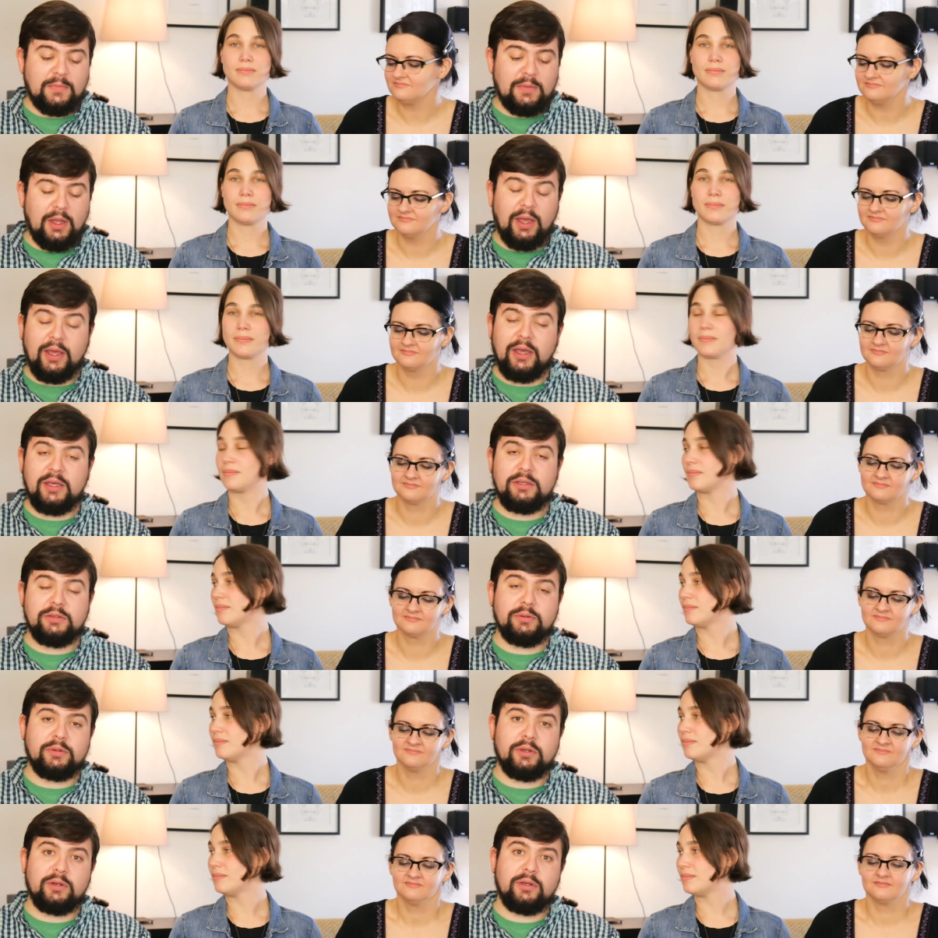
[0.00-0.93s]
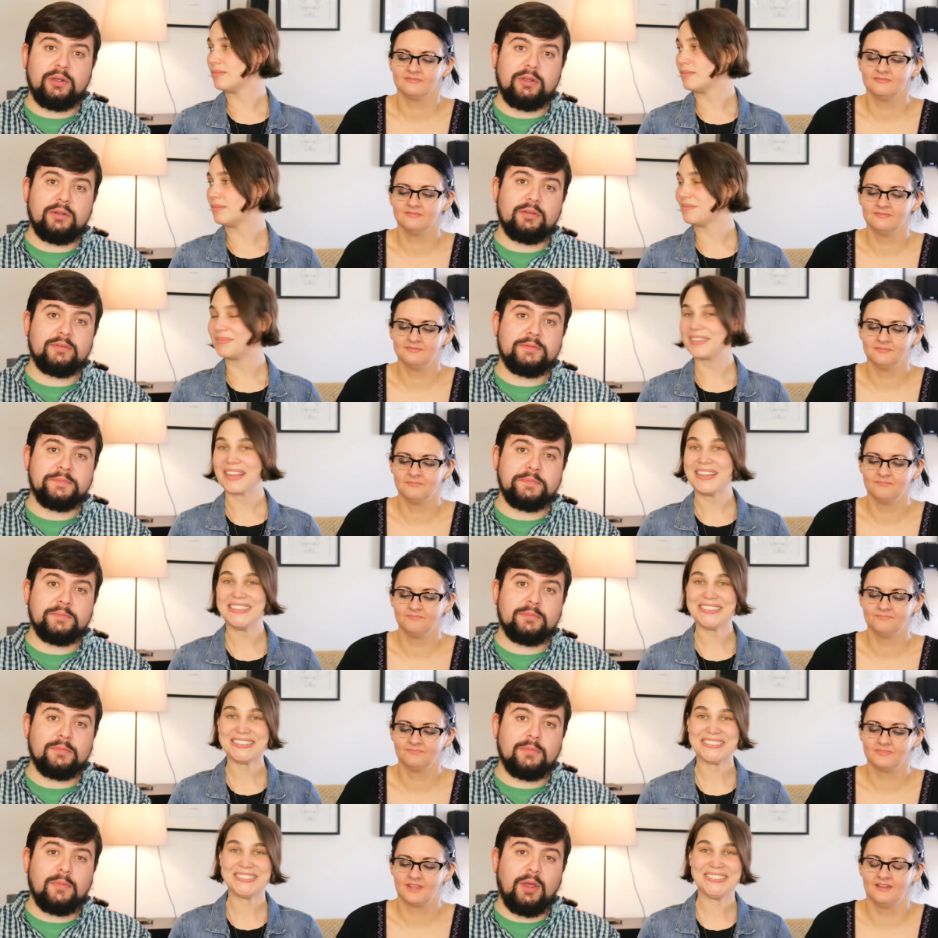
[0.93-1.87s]
Speaker 1: I hate you, Durian.
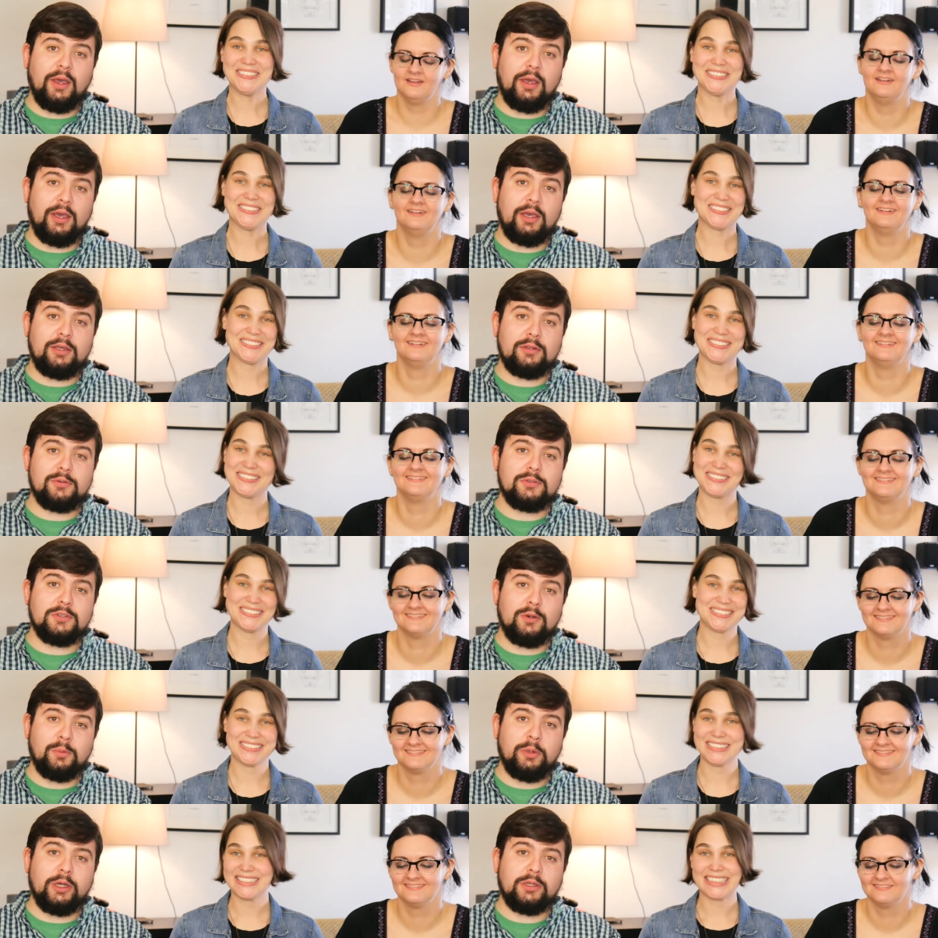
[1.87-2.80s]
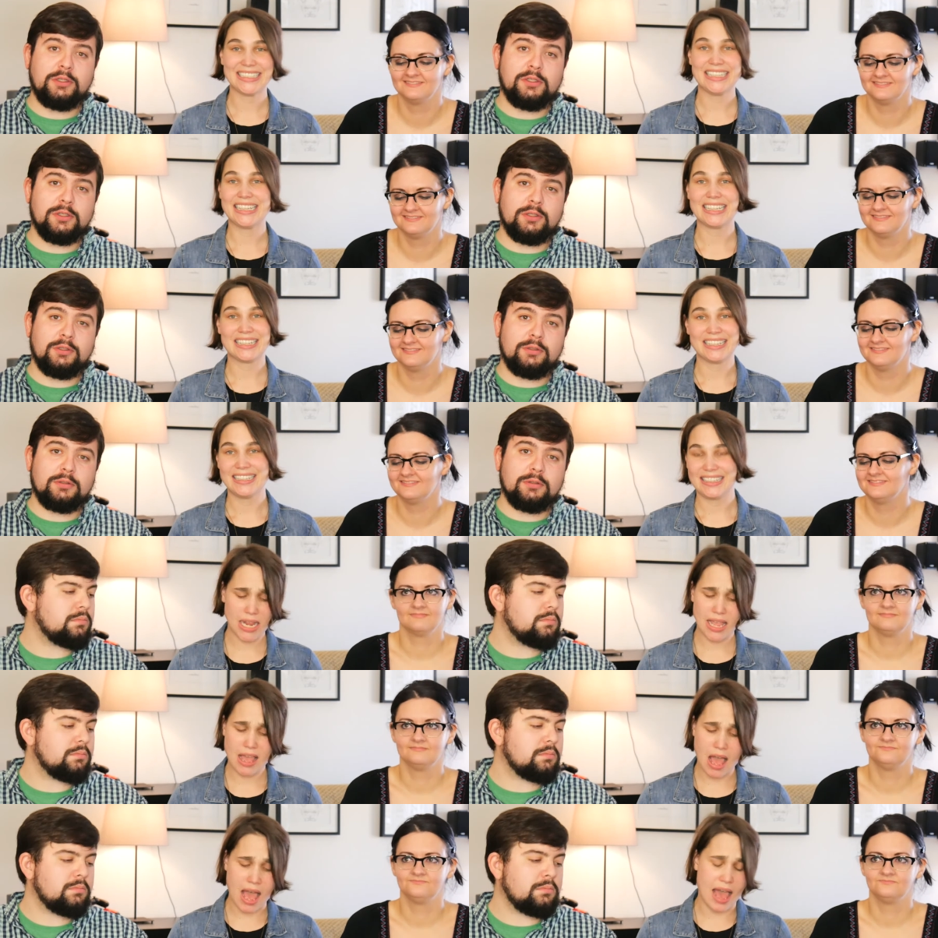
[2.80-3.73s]
I hate you so much.
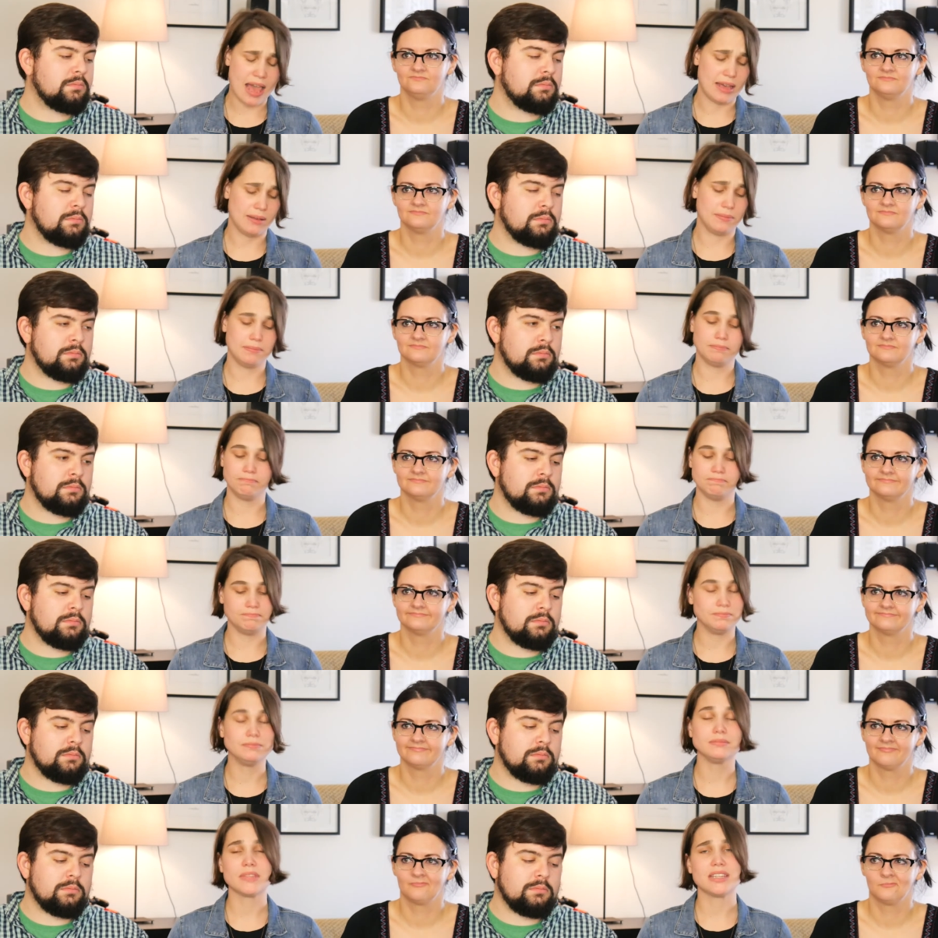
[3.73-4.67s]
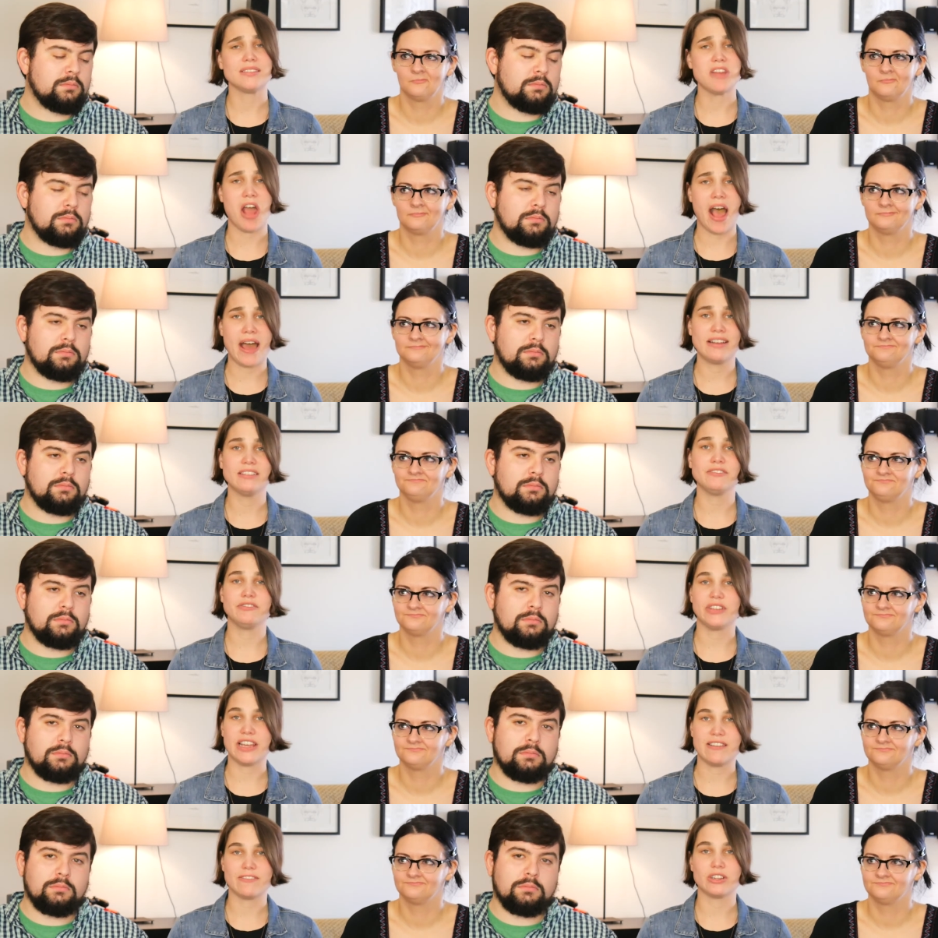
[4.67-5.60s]
Speaker 2: It's not a
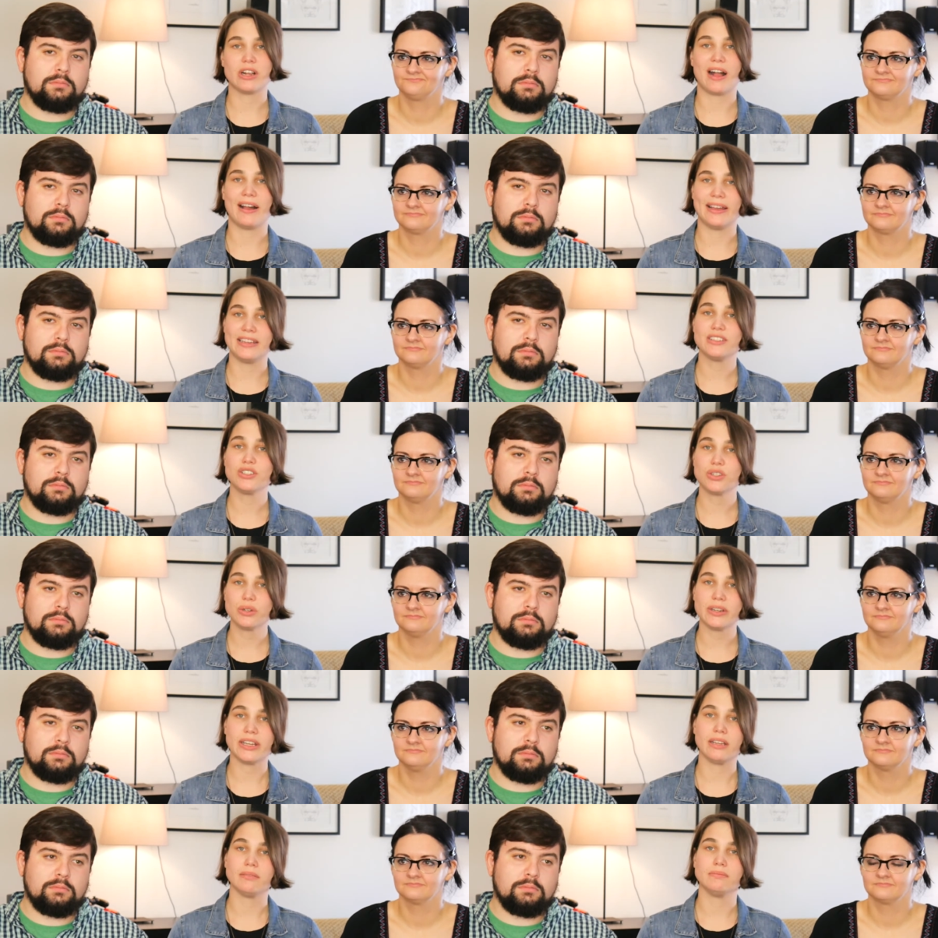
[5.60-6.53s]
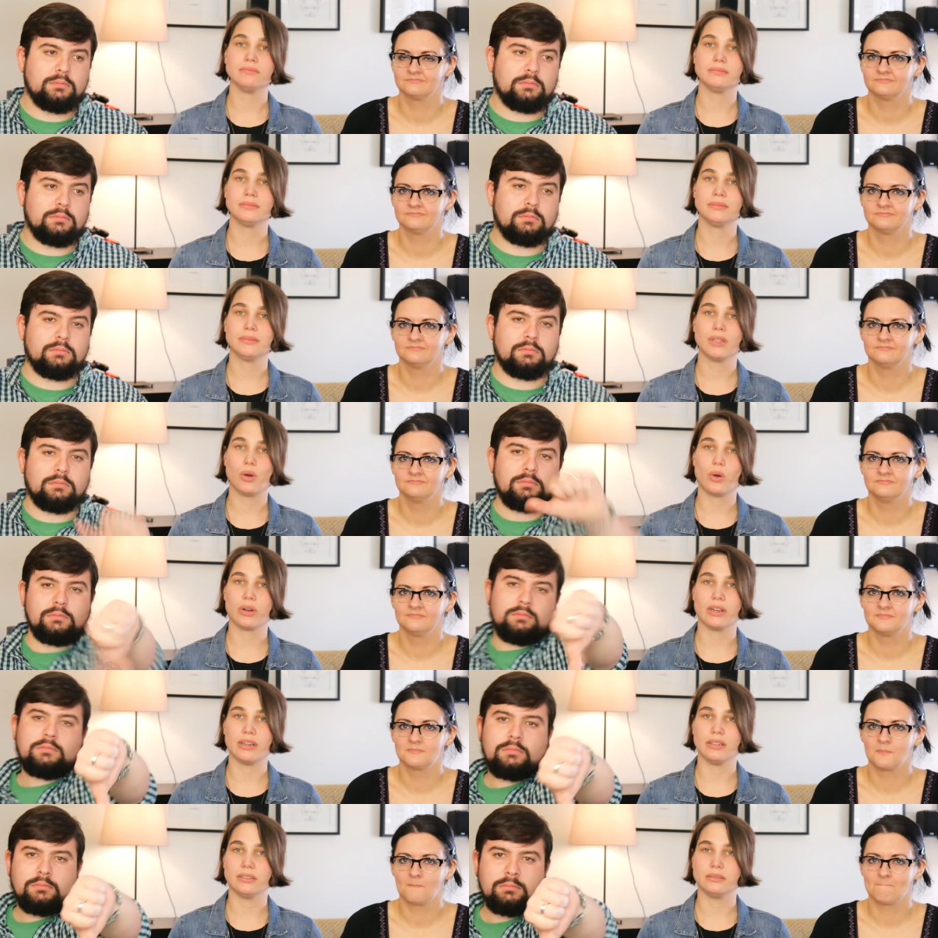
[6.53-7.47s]
flavor I enjoy.
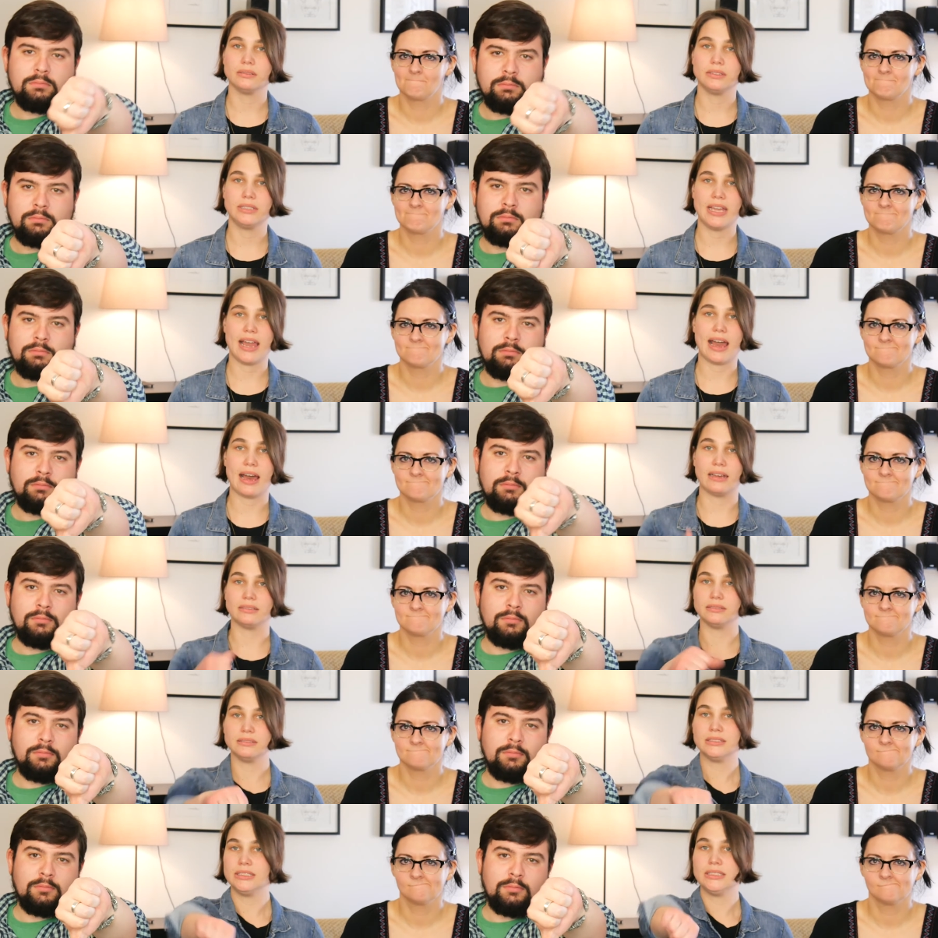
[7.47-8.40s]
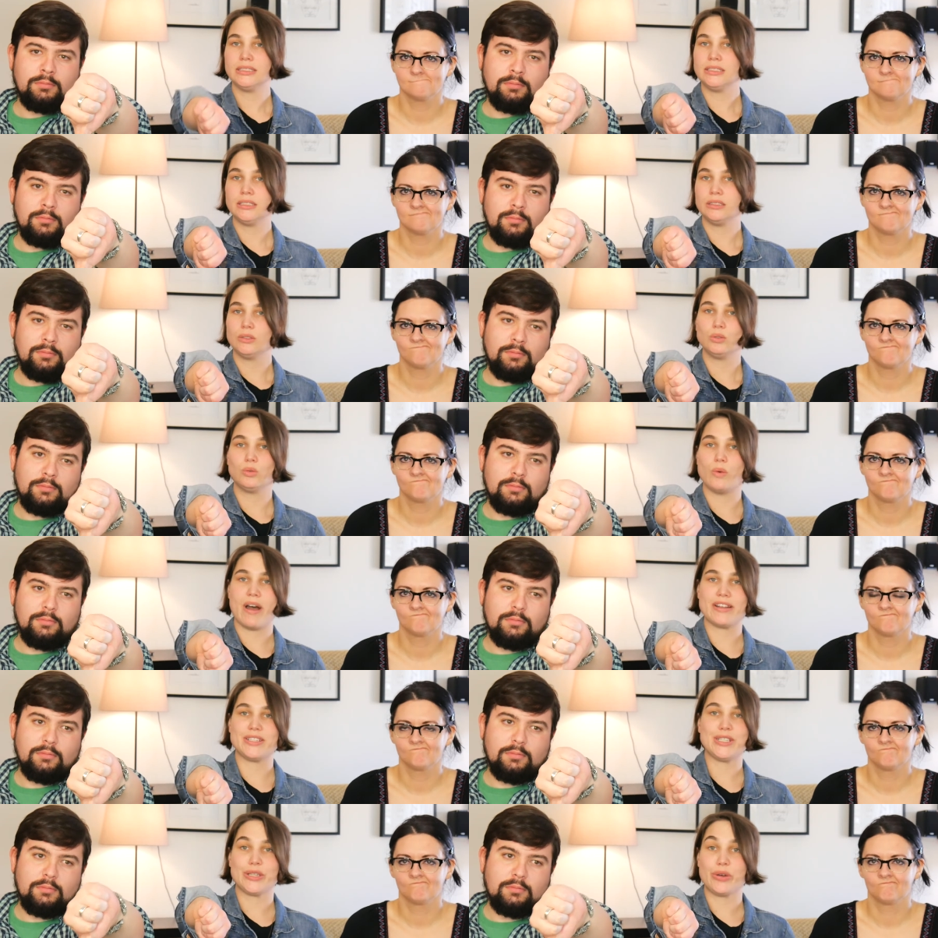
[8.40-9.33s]
Or, yeah,
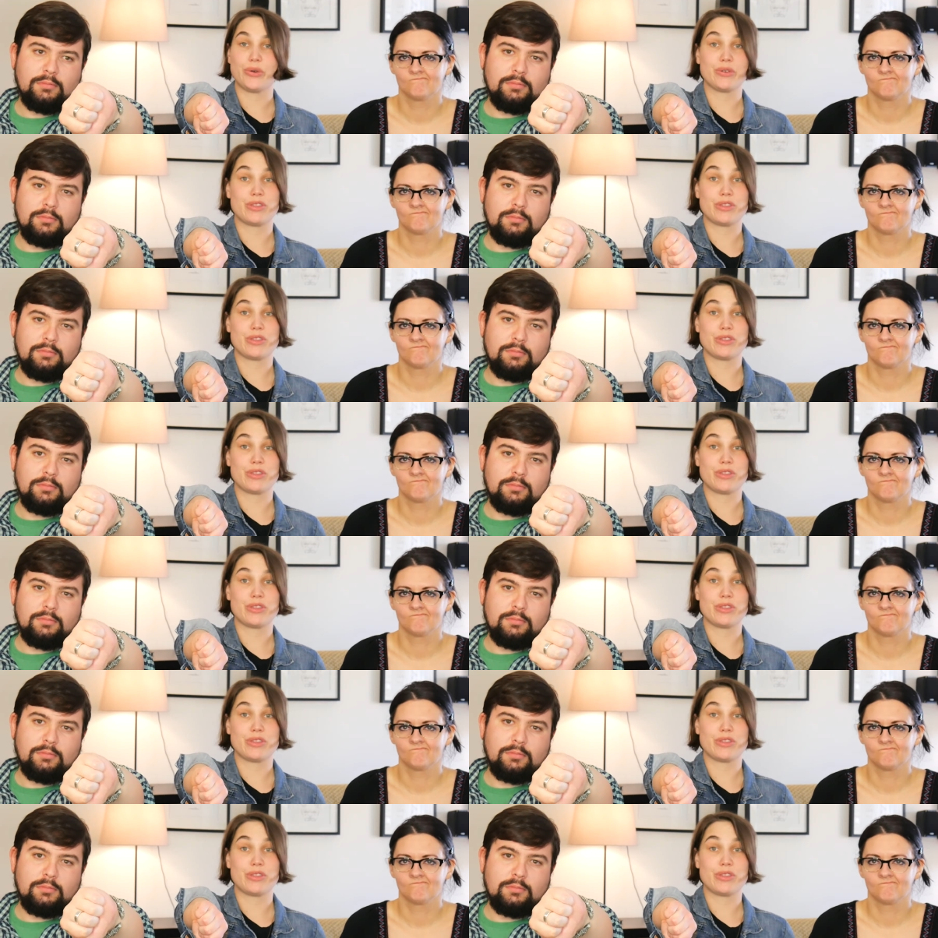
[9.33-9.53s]
want to go